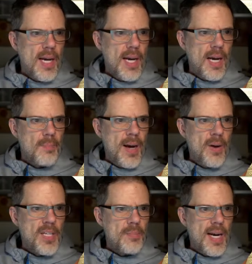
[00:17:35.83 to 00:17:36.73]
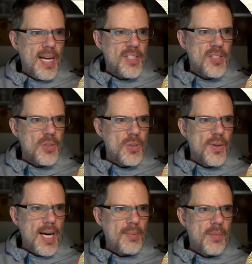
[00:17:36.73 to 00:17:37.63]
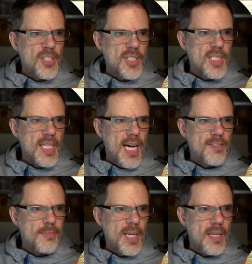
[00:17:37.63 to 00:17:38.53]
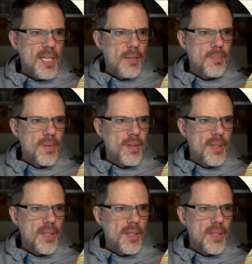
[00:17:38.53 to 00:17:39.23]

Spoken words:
Bounding box to grab a bunch of stuff, pick it up.